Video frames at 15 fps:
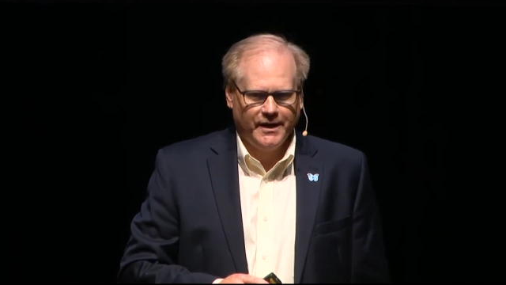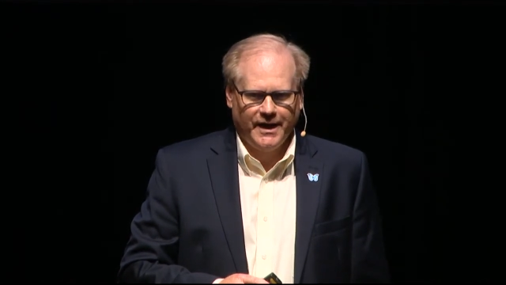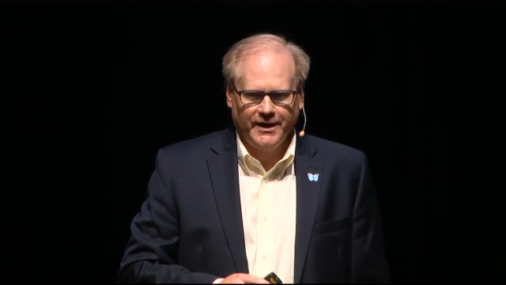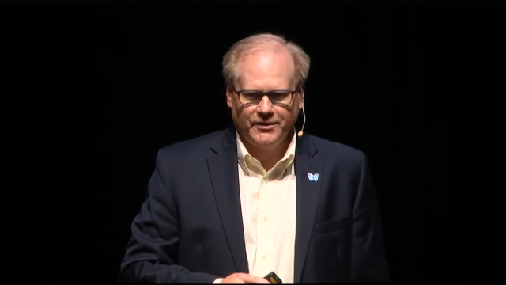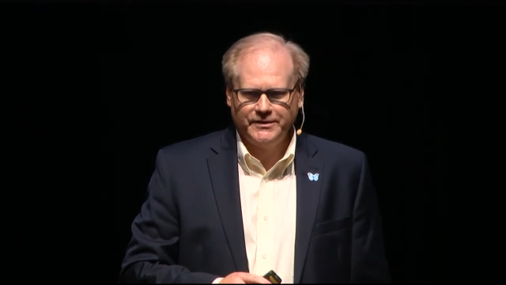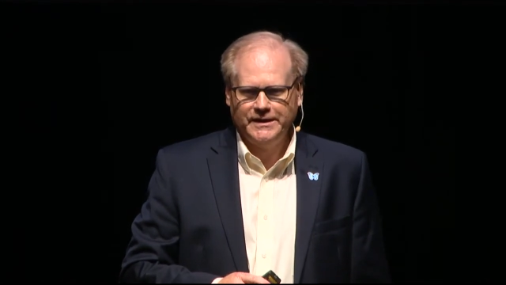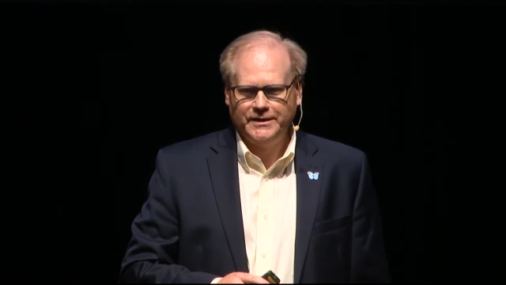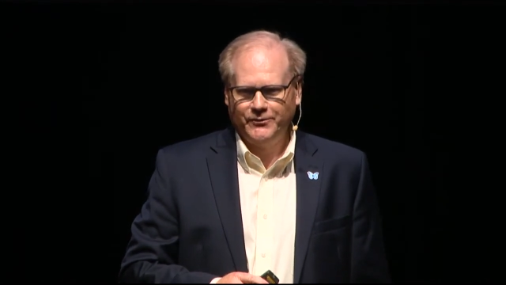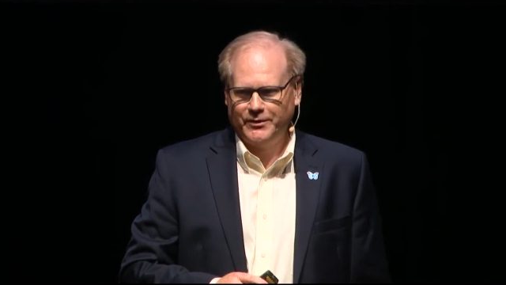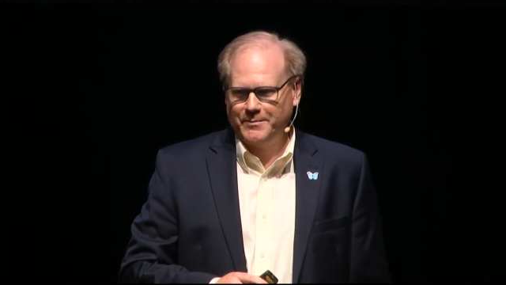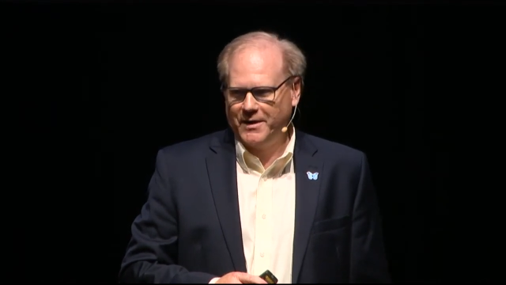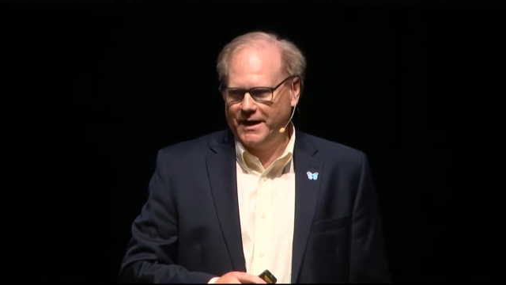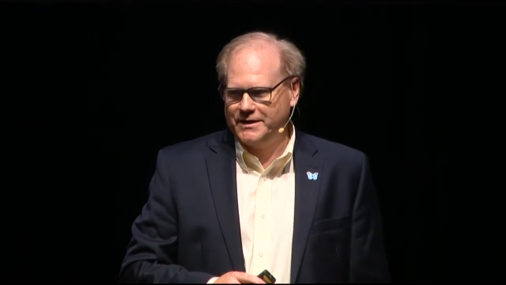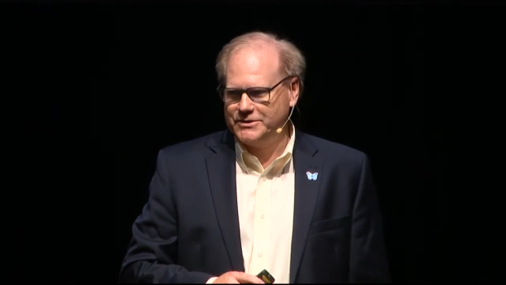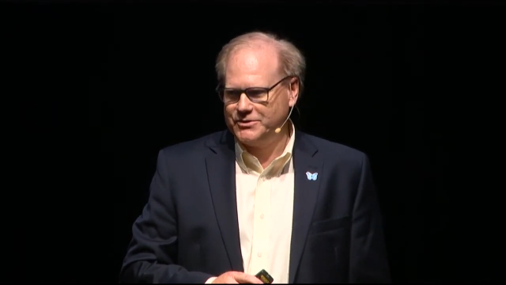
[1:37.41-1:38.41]
I don't need to
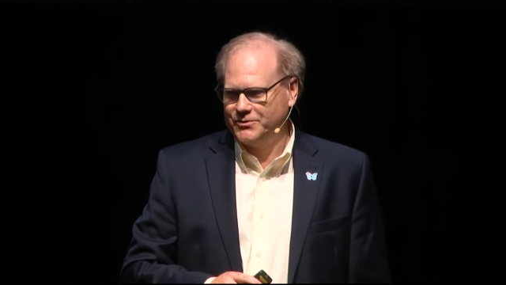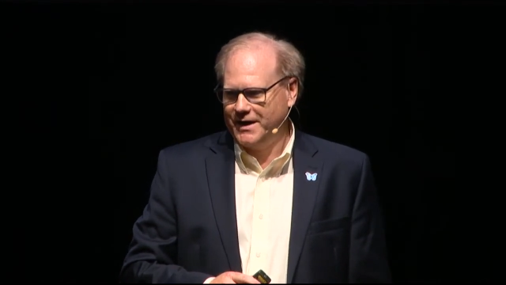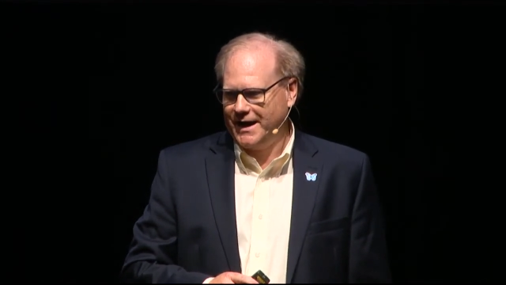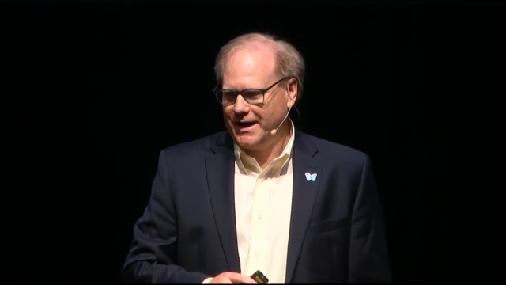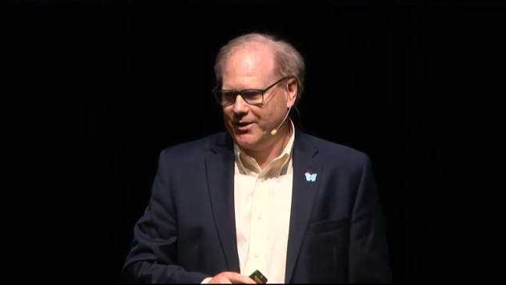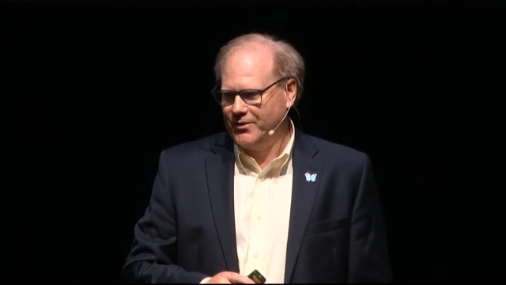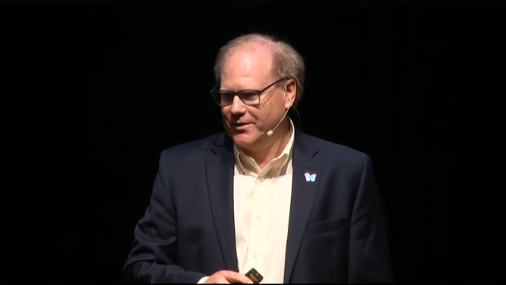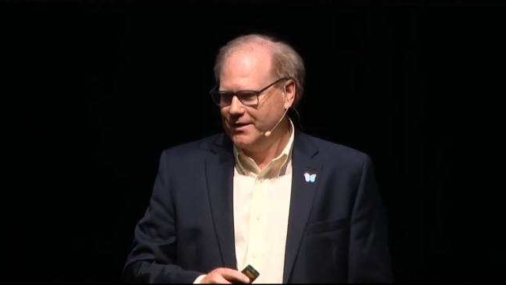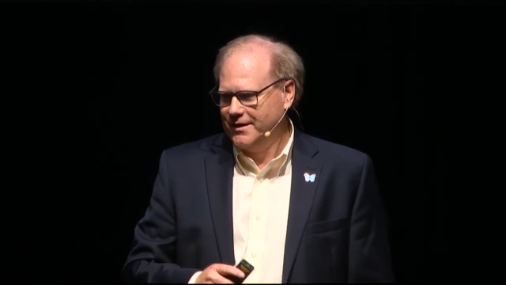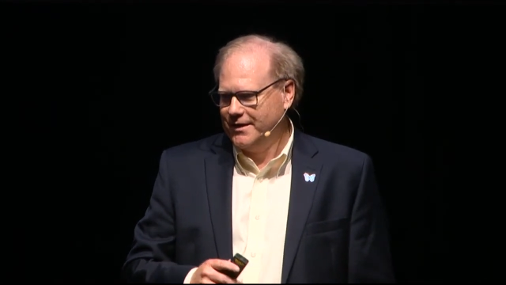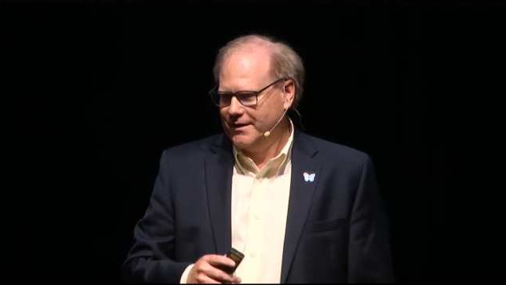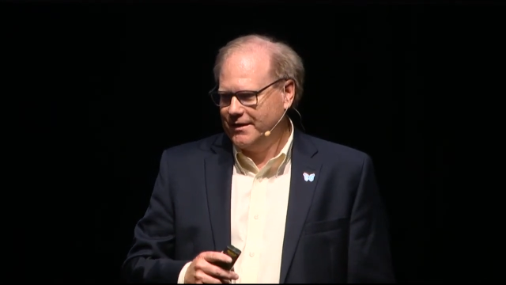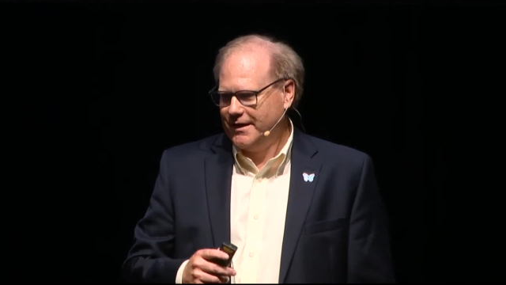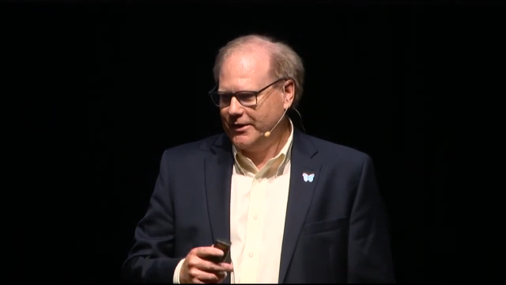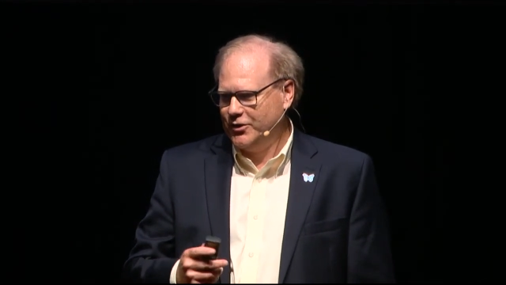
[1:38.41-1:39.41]
remind you how
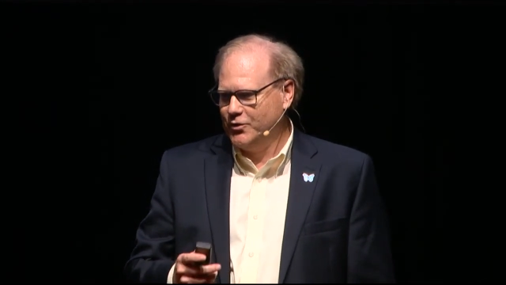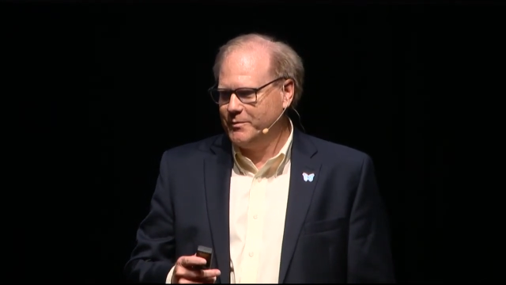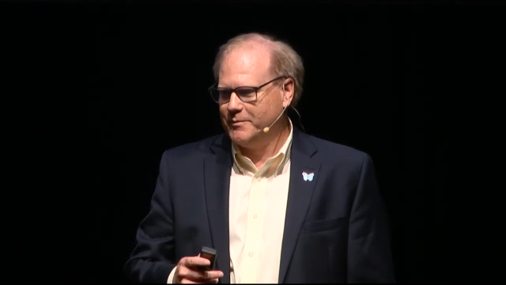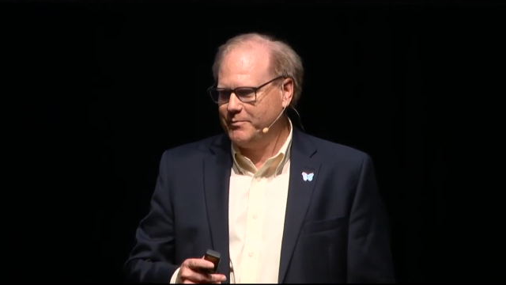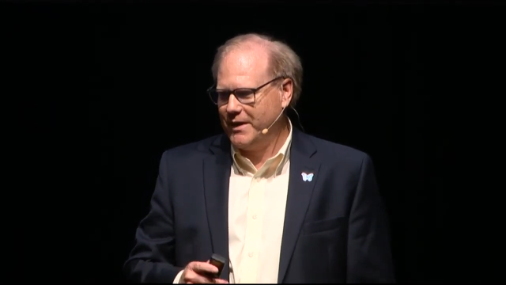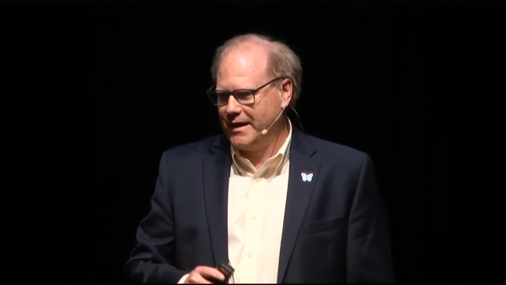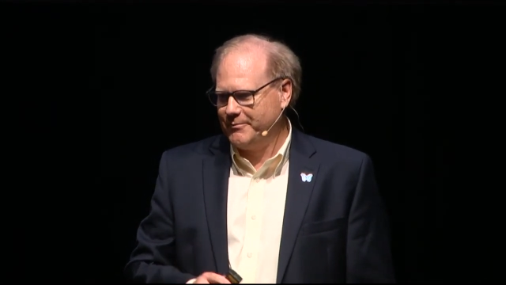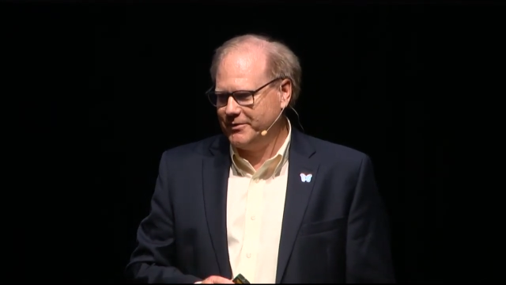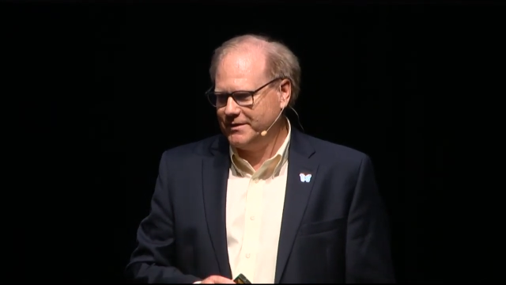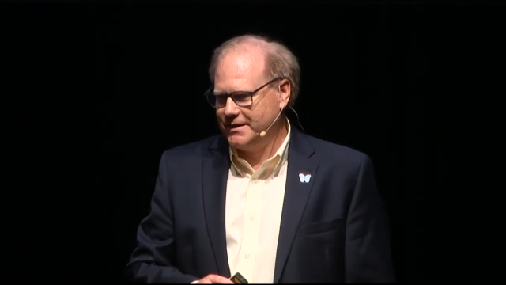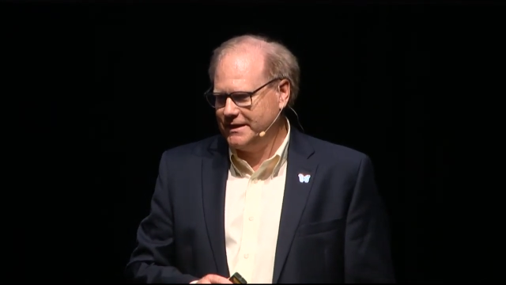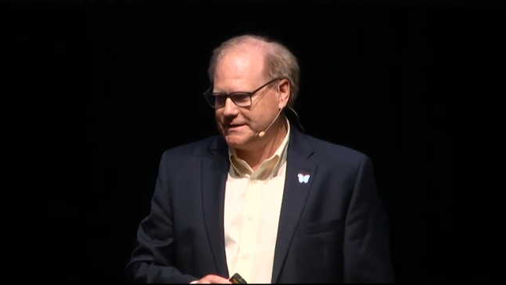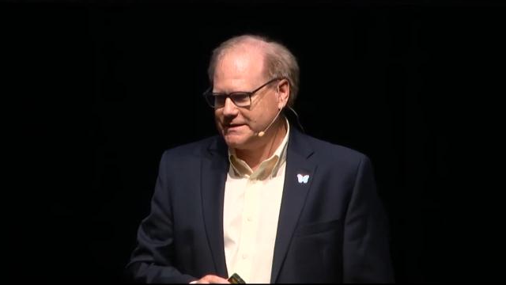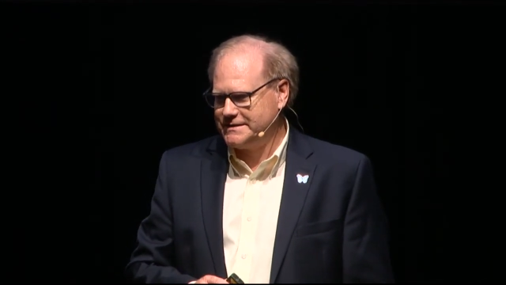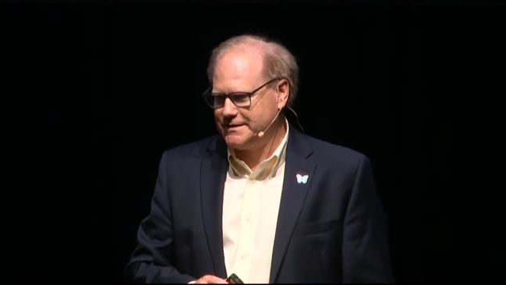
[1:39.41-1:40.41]
human
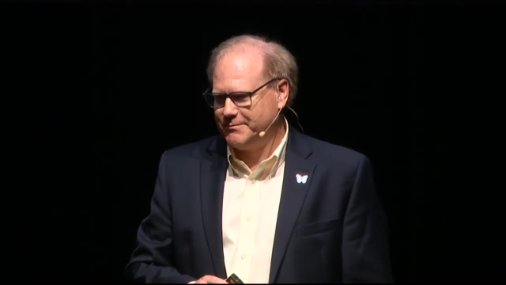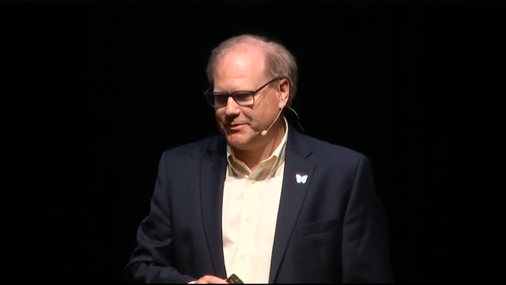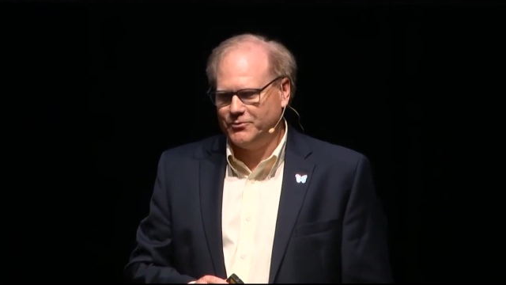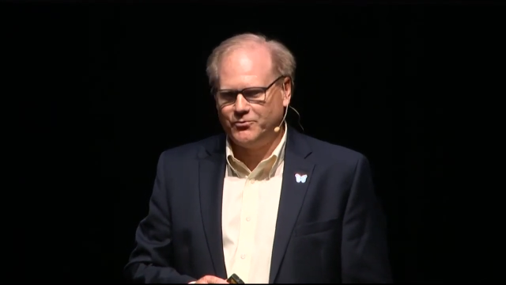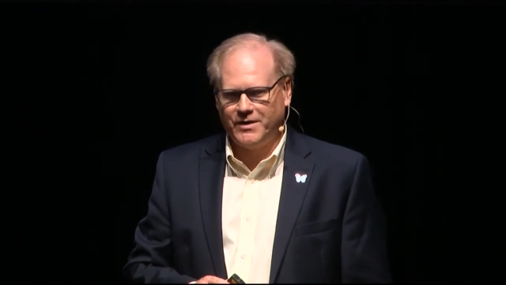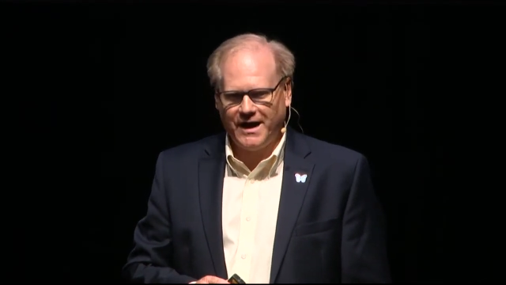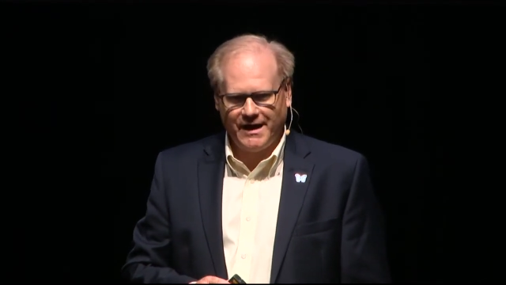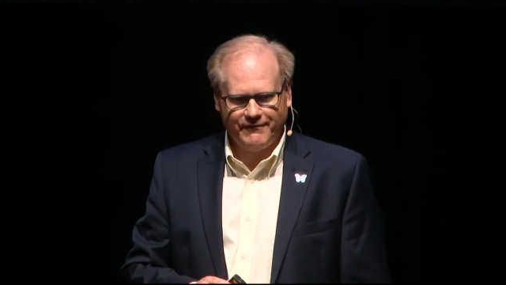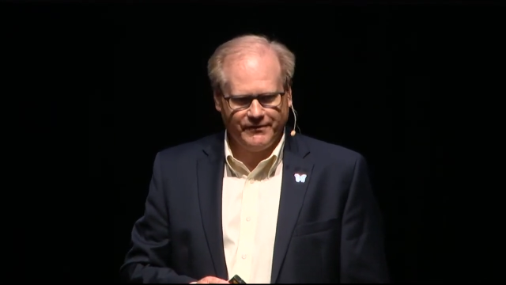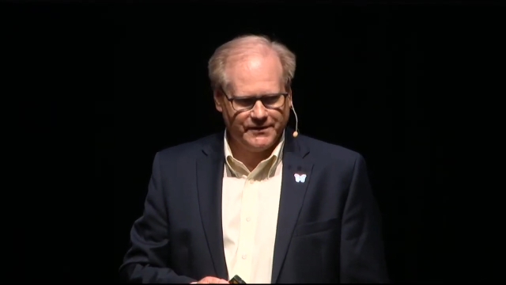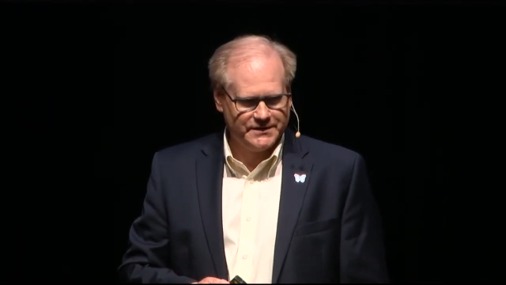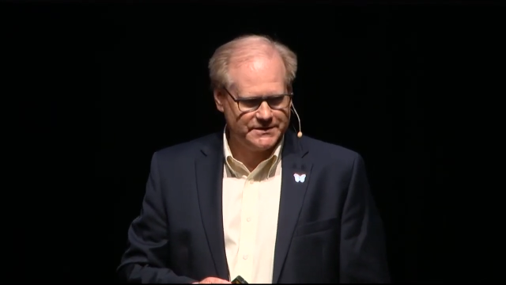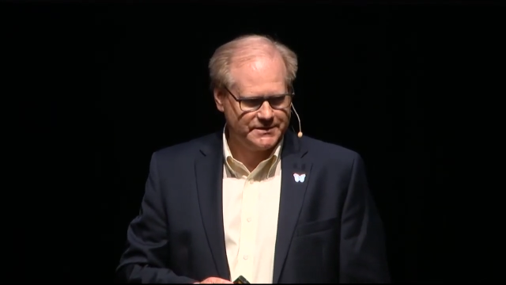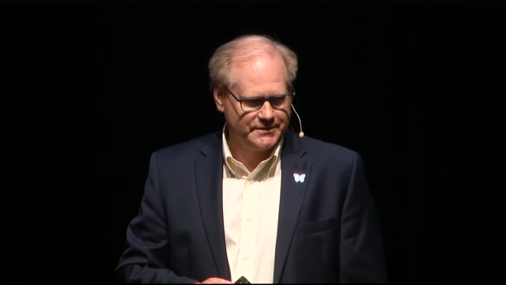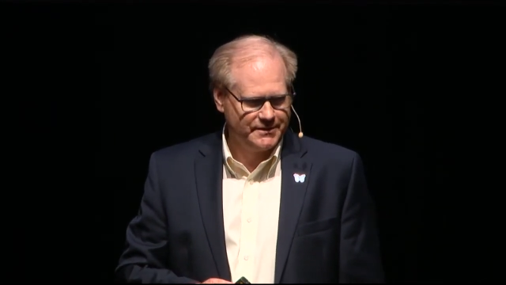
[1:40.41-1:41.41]
populations have been
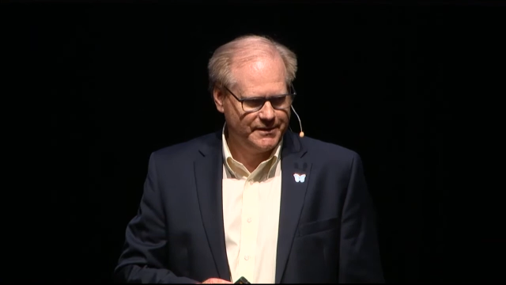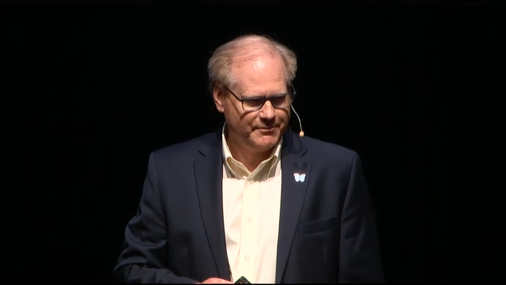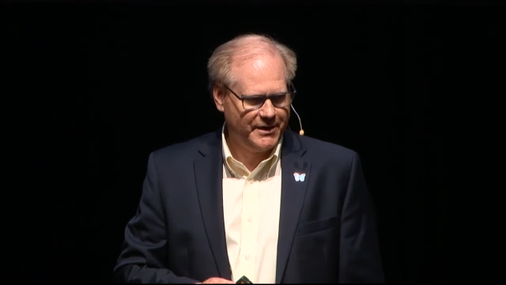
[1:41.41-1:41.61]
ravaged